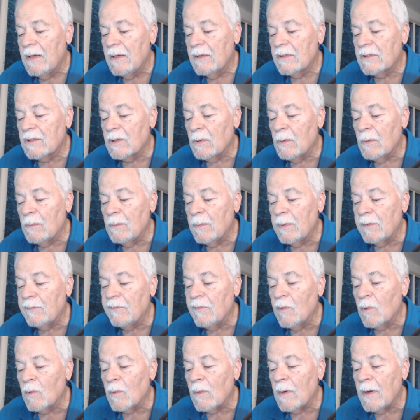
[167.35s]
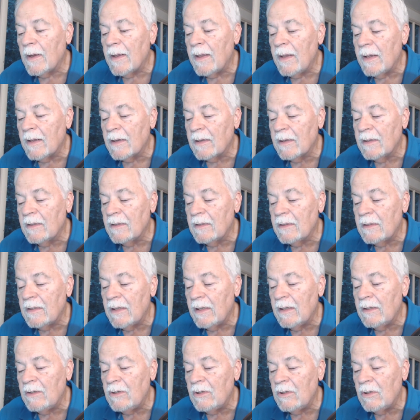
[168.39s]
So before I hit
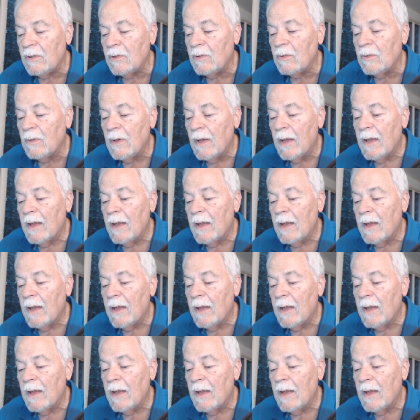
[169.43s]
continue,